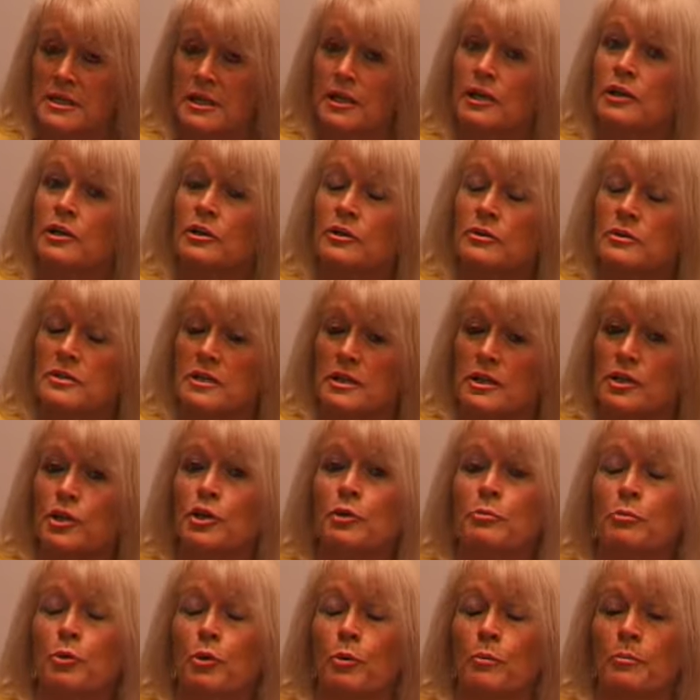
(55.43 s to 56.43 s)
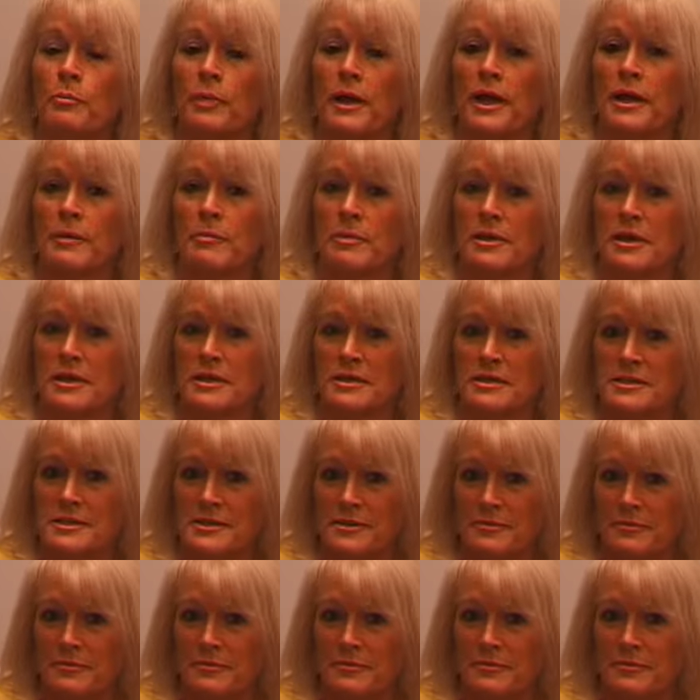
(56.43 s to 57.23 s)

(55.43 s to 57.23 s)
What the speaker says: including newborn babies,